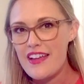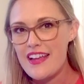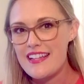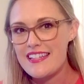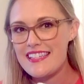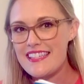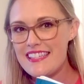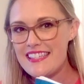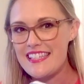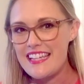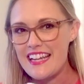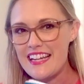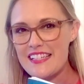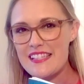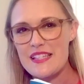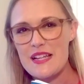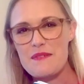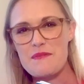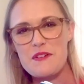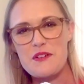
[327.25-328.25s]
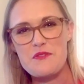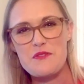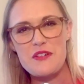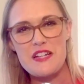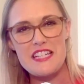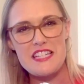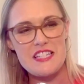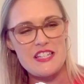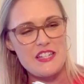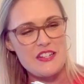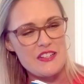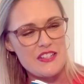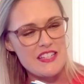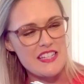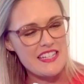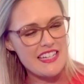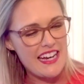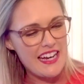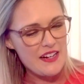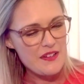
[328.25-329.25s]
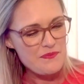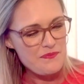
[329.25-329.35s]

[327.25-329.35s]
and 6. I'm going to read to you today.